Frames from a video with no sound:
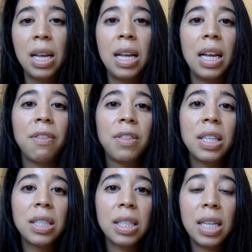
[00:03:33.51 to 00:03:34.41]
If
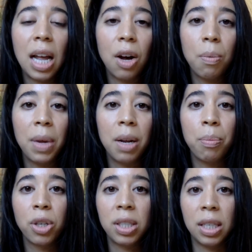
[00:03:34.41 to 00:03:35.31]
this doesn't help and it
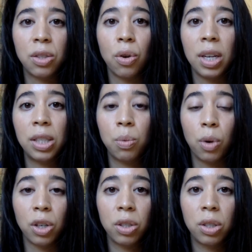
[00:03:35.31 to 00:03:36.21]
persists or gets
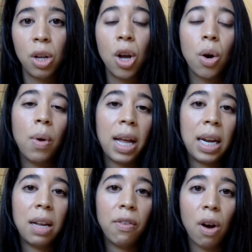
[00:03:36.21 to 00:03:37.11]
worse, go ahead and
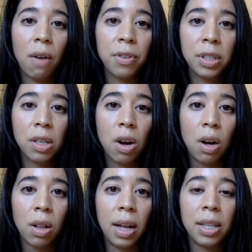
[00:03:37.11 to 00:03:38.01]
give our office a
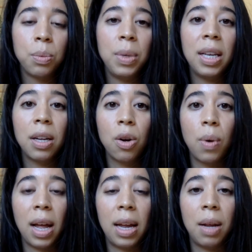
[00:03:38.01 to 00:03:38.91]
call, as we can go
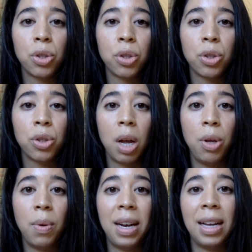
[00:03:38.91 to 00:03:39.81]
ahead and prescribe
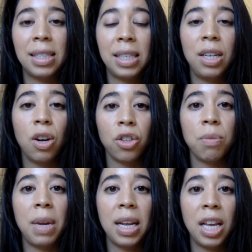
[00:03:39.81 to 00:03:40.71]
you an anti-nausea
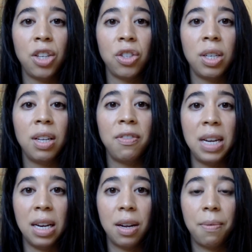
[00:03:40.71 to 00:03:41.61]
medication if
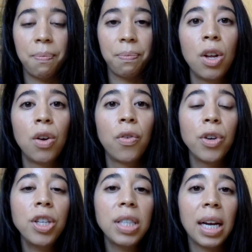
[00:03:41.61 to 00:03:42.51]
needed. For
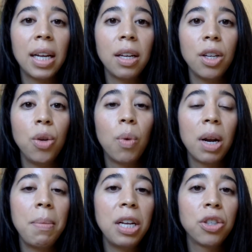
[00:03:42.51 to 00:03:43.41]
your diet, you want to
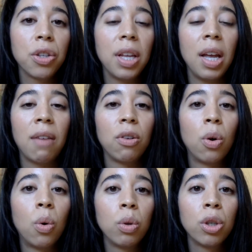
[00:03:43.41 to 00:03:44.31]
make sure that you have a
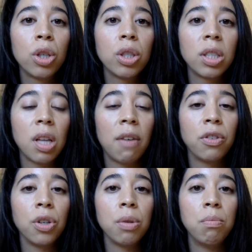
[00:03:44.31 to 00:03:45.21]
colder,
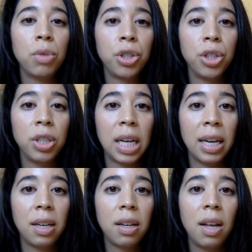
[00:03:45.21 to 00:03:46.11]
softer, mushier diet.
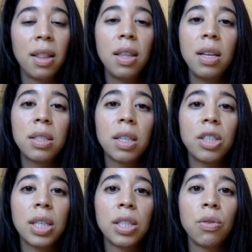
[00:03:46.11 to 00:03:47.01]
Things such
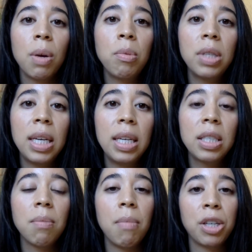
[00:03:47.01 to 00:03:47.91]
as scrambled eggs,
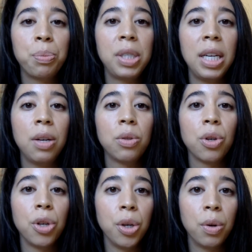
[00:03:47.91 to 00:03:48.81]
mashed potatoes,
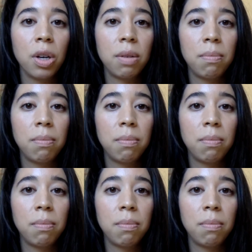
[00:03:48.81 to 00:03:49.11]
or yogurt.